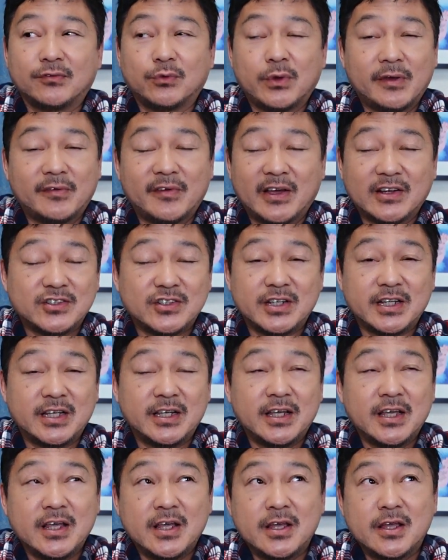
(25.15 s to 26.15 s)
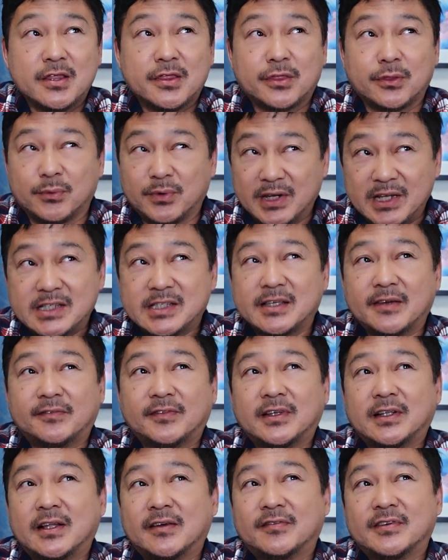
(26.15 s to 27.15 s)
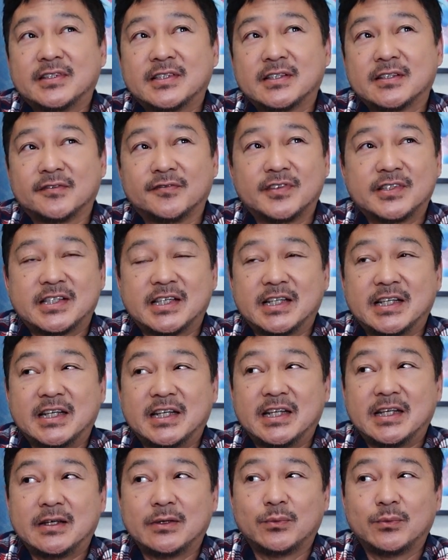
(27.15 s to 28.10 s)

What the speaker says: We have actually 3 7-Elevens in the vicinity.